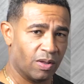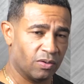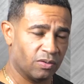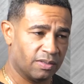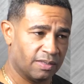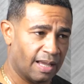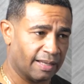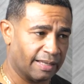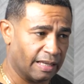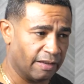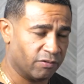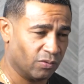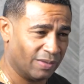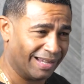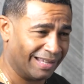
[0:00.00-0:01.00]
does that give
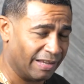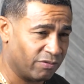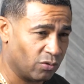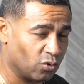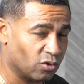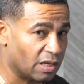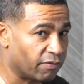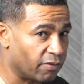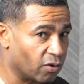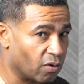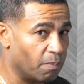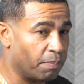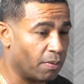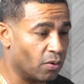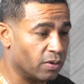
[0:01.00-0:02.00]
you? That gives you several
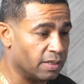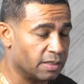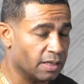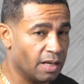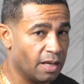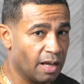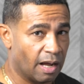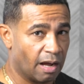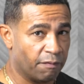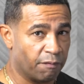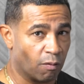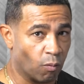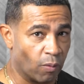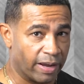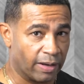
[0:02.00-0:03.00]
components
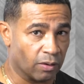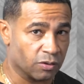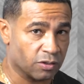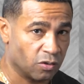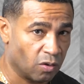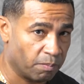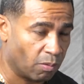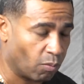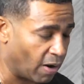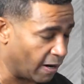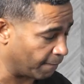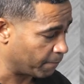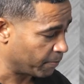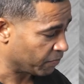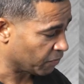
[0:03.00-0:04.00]
for weight loss. Number
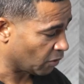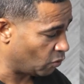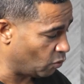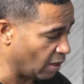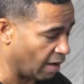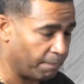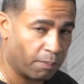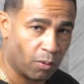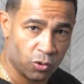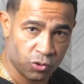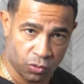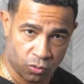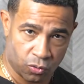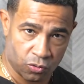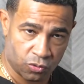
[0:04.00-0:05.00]
one, you have
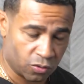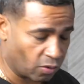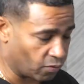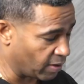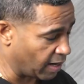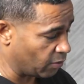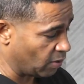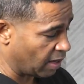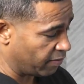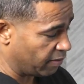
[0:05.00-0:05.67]
portion control, right? You have